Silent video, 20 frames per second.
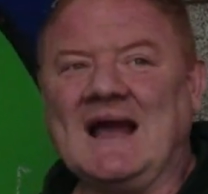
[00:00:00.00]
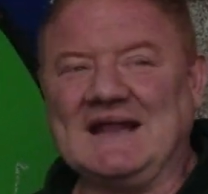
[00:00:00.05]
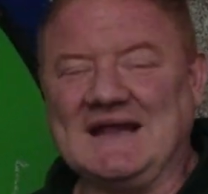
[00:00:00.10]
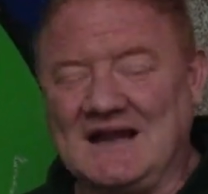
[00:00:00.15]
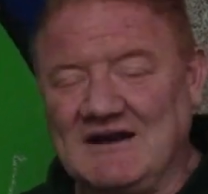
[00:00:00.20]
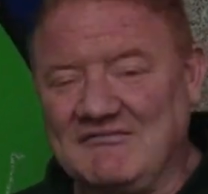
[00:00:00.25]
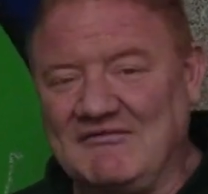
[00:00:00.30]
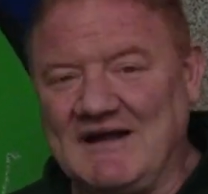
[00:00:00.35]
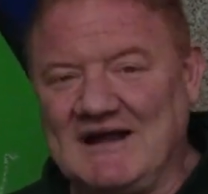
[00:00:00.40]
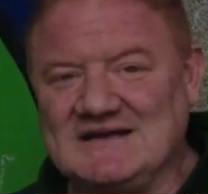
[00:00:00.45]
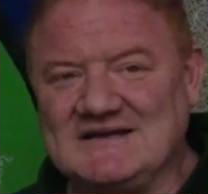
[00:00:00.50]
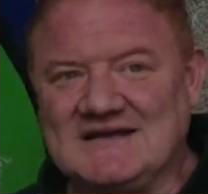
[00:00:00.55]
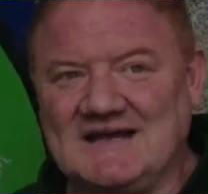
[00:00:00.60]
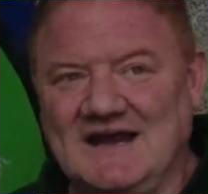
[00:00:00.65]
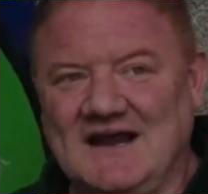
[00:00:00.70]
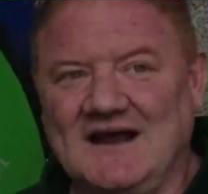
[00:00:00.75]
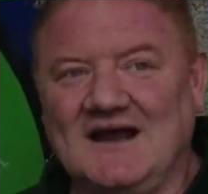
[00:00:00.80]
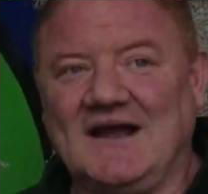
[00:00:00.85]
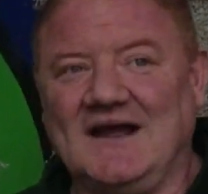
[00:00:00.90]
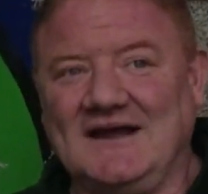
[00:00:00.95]
And then
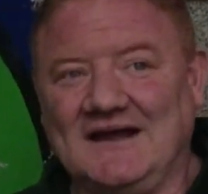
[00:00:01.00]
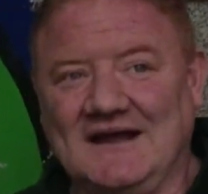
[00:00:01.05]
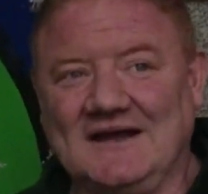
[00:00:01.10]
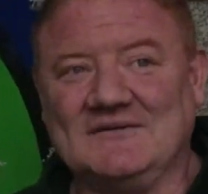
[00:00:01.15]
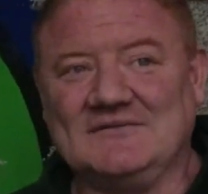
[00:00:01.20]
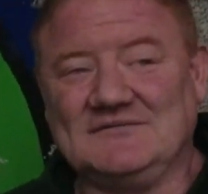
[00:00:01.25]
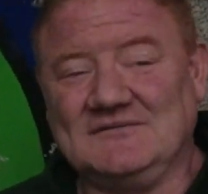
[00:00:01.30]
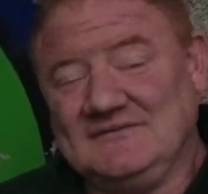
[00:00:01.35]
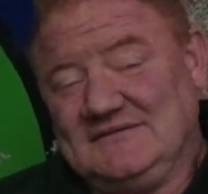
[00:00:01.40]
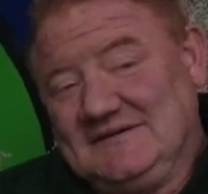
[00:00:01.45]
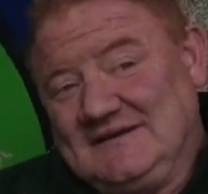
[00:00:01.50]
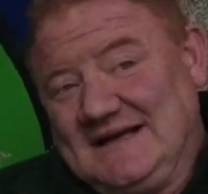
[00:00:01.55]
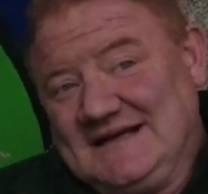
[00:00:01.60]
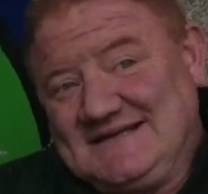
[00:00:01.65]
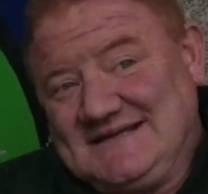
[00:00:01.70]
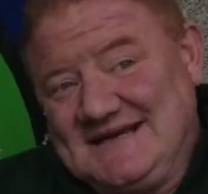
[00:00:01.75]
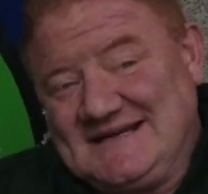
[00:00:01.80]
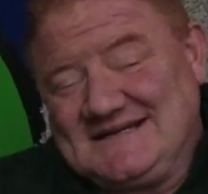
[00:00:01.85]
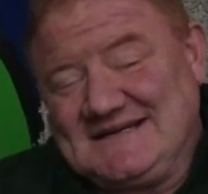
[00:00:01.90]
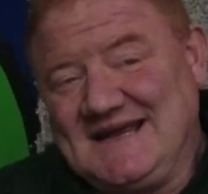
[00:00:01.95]
eventually,
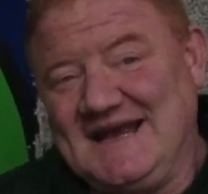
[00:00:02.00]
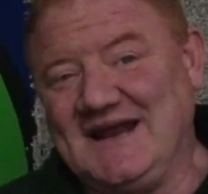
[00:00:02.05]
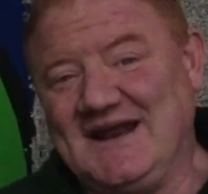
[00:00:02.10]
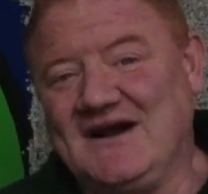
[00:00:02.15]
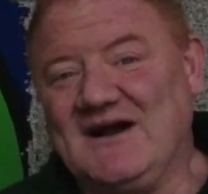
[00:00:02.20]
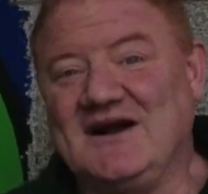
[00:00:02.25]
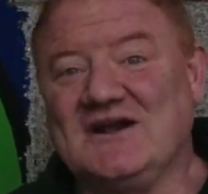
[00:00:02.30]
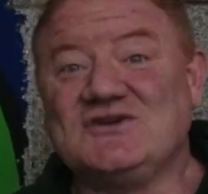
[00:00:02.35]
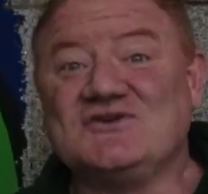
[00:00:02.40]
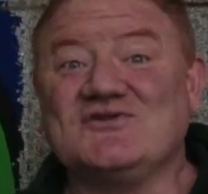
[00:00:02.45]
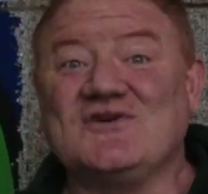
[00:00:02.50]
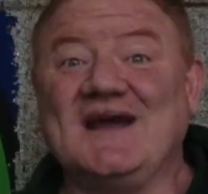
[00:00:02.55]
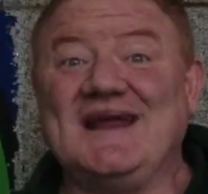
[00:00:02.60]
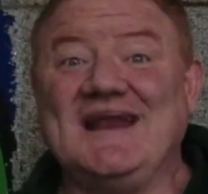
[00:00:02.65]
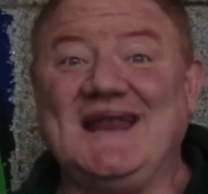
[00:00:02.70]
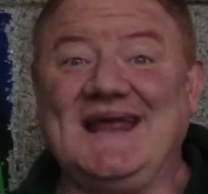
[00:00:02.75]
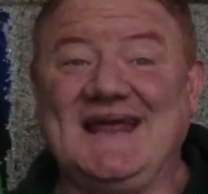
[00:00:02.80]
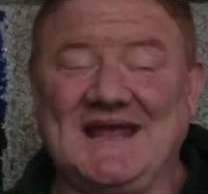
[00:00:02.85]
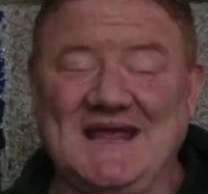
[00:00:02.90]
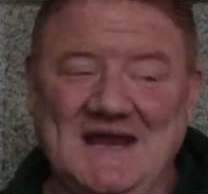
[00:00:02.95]
at 16, I got a
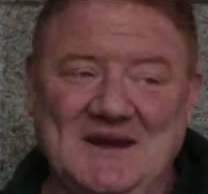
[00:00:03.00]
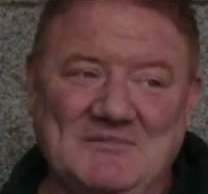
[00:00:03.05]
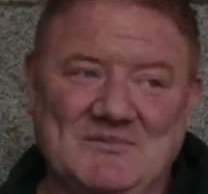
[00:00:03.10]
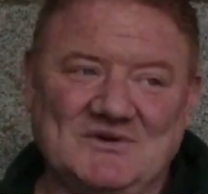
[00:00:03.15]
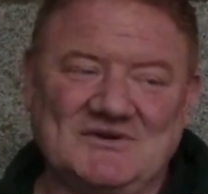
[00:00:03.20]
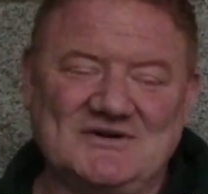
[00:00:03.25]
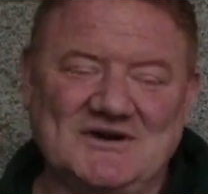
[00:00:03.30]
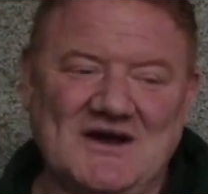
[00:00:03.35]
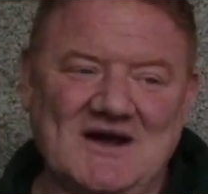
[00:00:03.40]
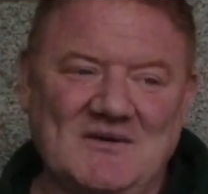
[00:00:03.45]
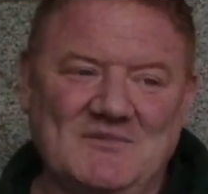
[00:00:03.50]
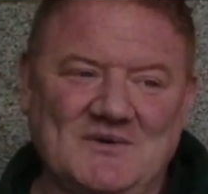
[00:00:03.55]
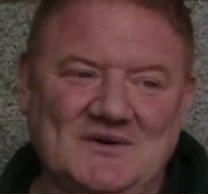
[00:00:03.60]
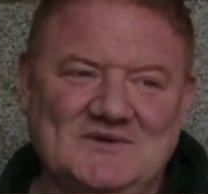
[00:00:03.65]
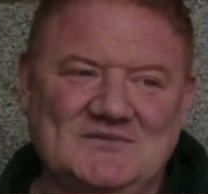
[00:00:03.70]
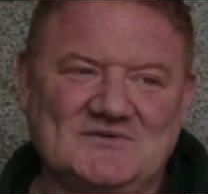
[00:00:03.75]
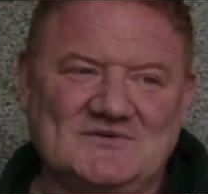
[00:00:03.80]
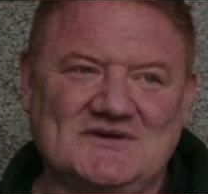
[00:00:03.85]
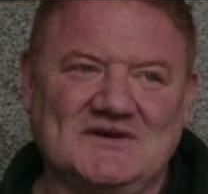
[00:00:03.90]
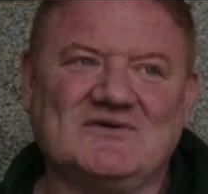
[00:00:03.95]
trainee keeper job,
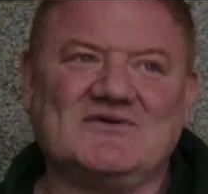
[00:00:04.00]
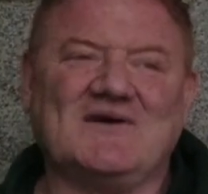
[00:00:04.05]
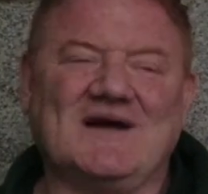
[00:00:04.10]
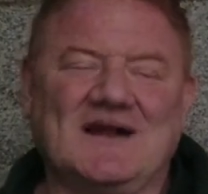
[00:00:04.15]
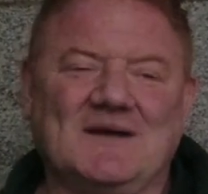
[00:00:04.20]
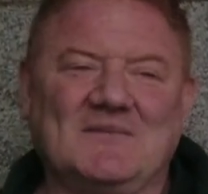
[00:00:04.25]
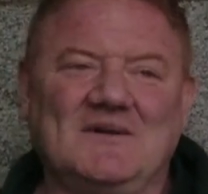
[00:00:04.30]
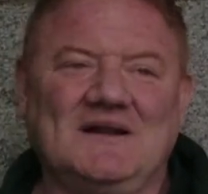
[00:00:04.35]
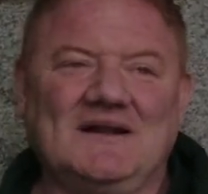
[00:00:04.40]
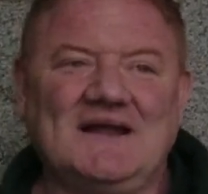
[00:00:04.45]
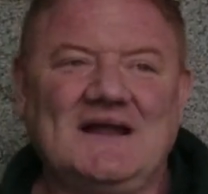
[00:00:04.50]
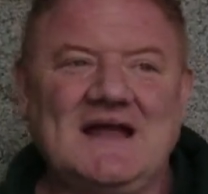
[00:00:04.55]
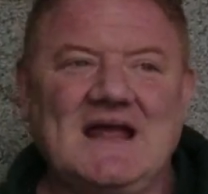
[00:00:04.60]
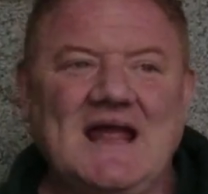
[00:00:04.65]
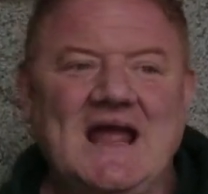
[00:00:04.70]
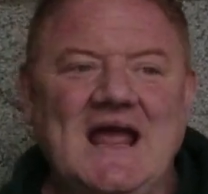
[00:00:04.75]
which was incredible.